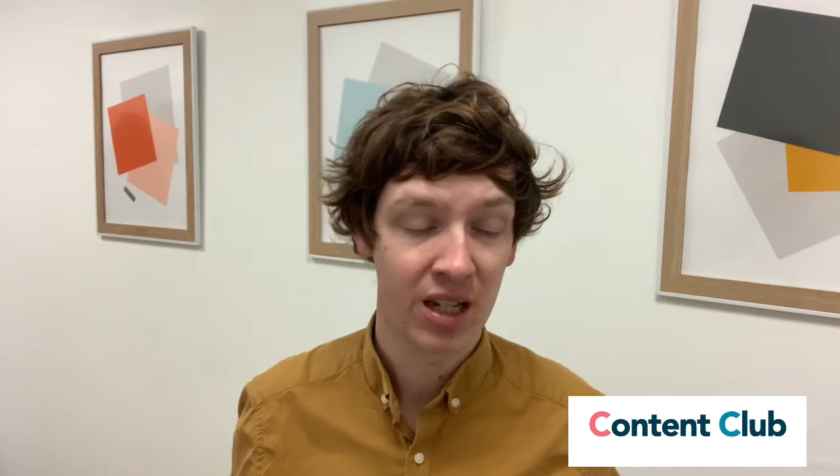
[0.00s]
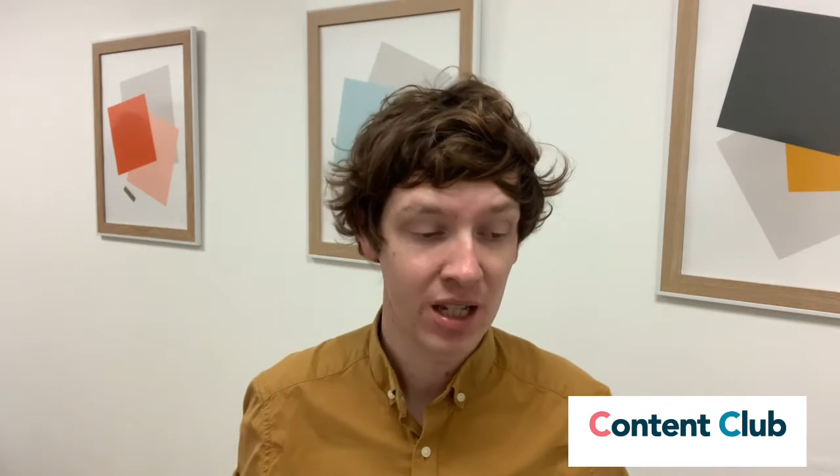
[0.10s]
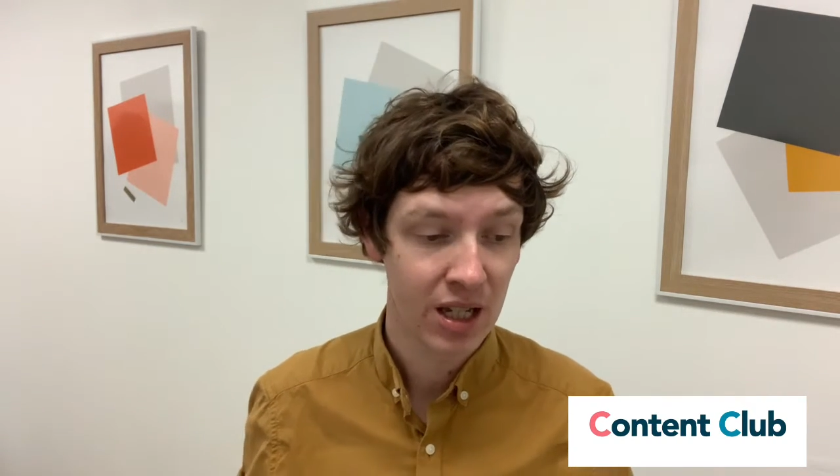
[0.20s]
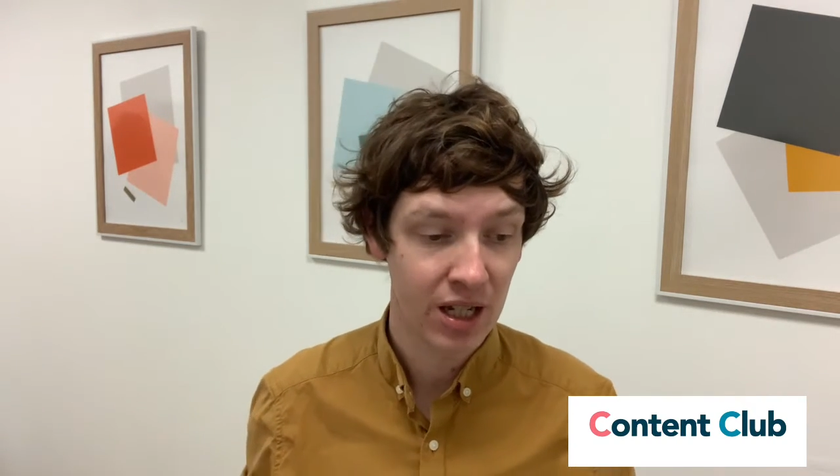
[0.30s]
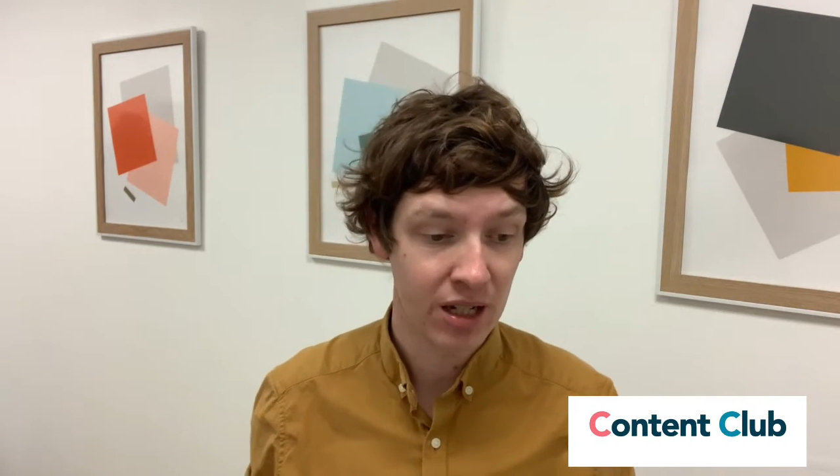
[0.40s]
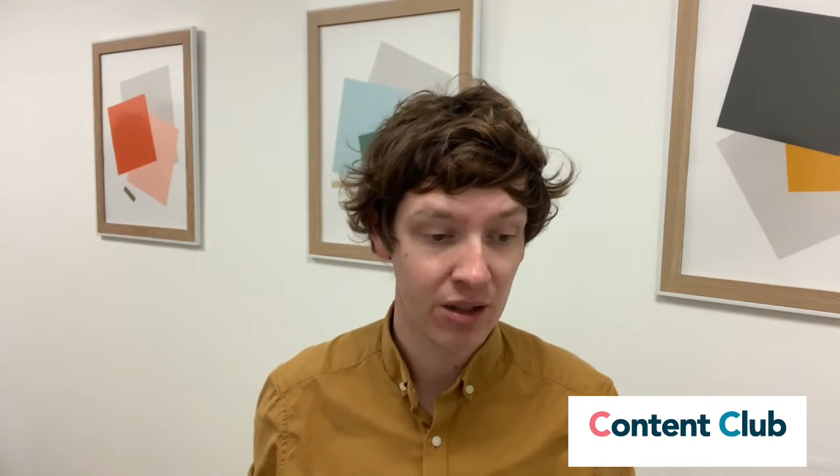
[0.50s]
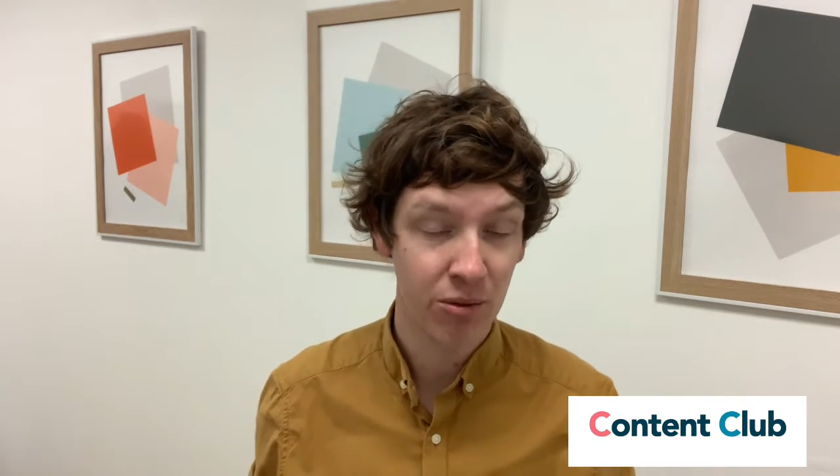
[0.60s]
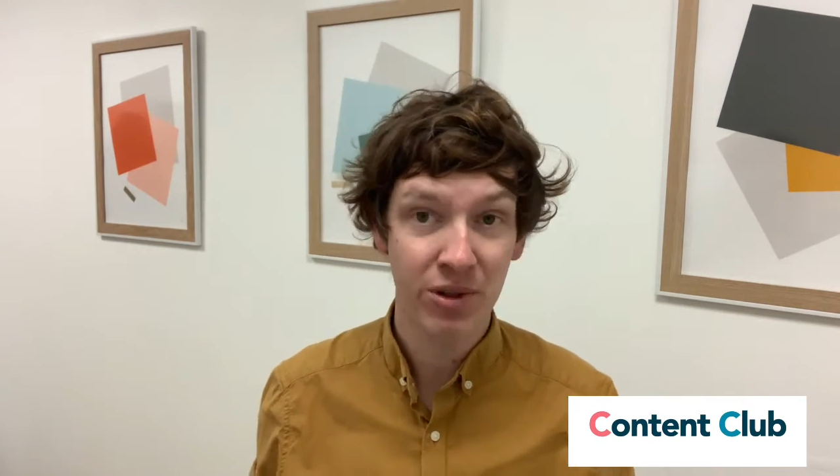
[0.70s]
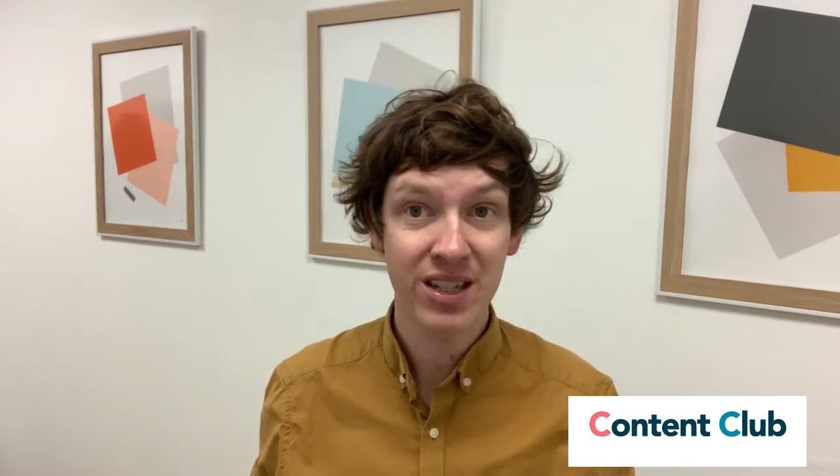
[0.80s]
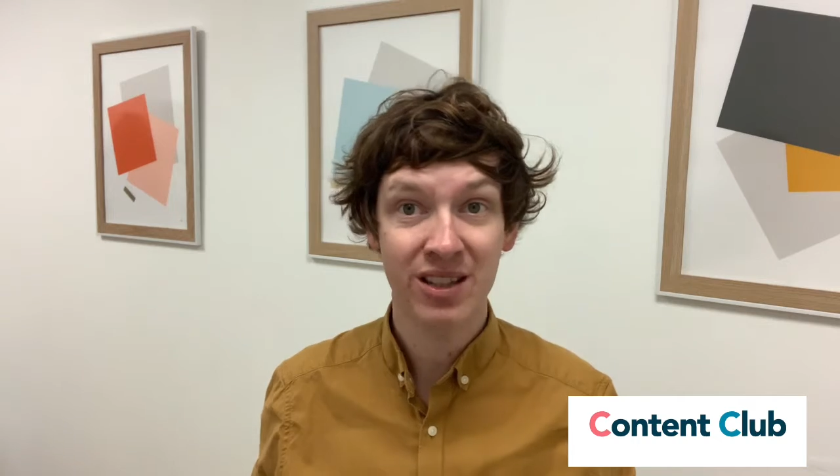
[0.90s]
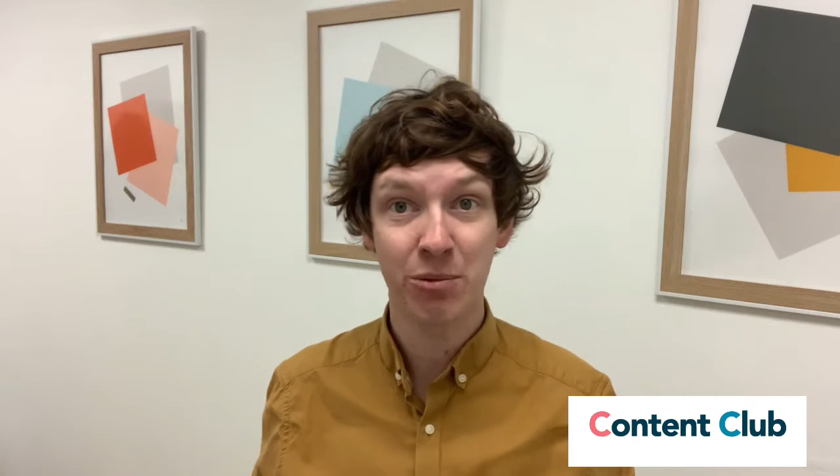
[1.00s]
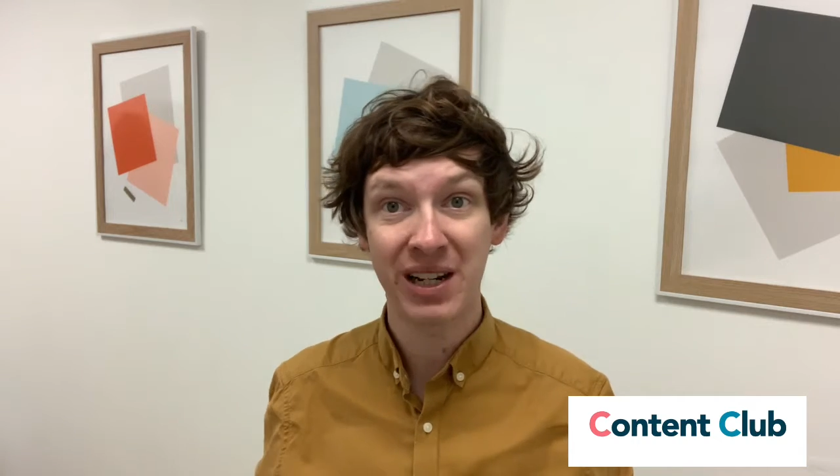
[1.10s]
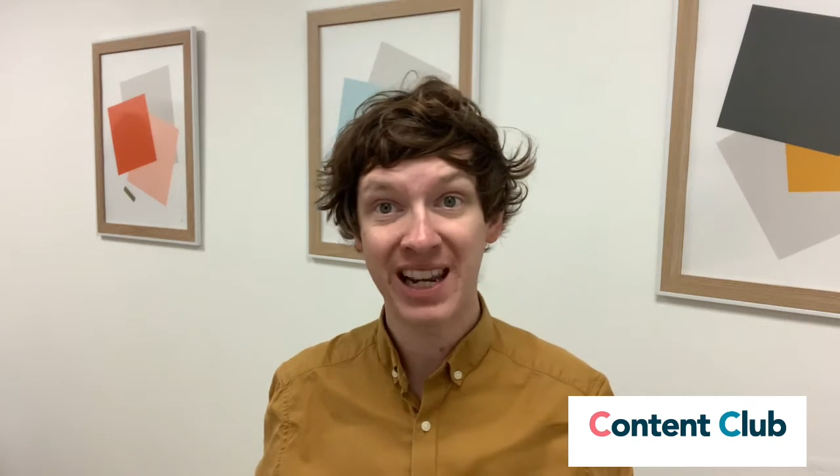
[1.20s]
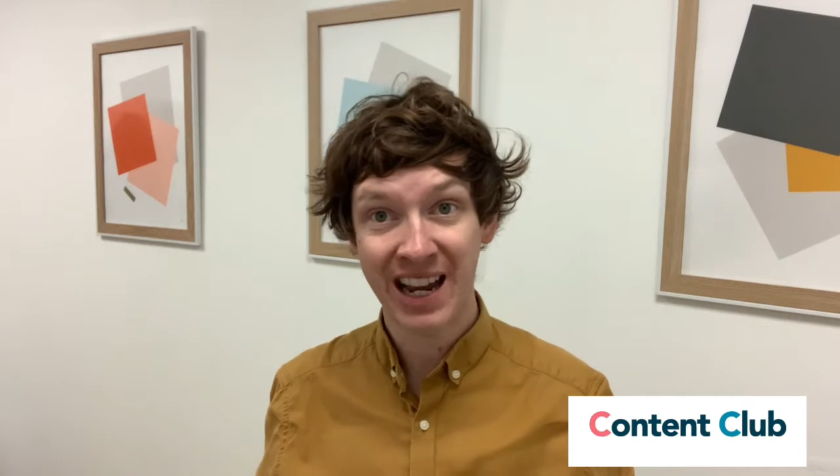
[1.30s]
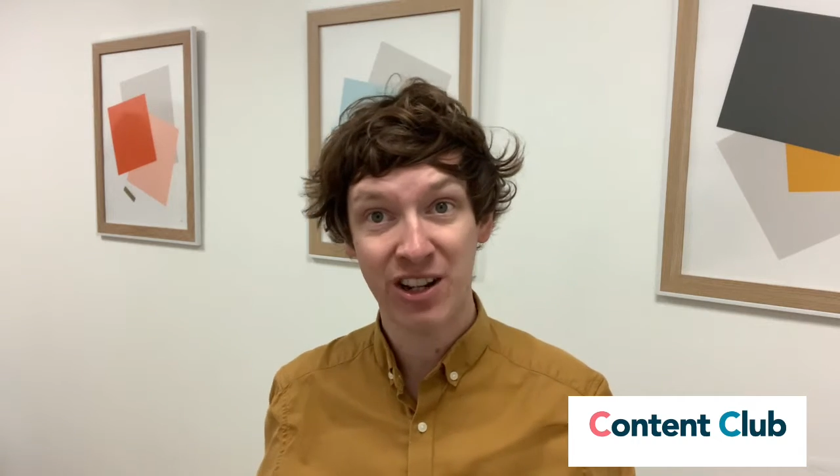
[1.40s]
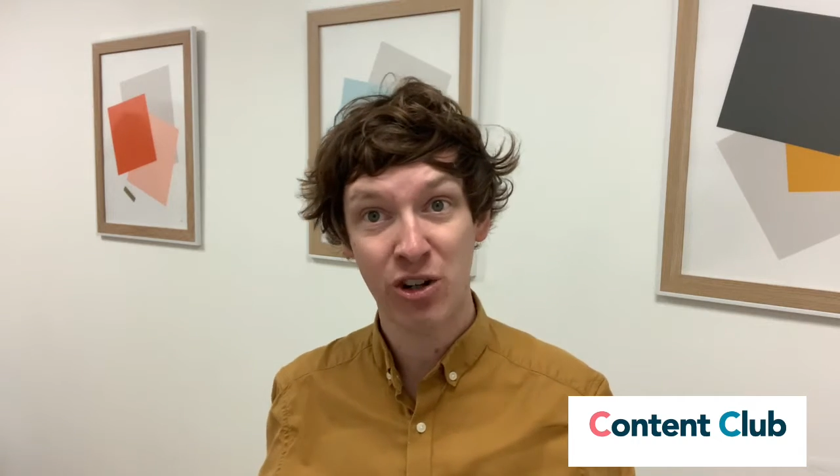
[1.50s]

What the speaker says: The reason that we lack a lot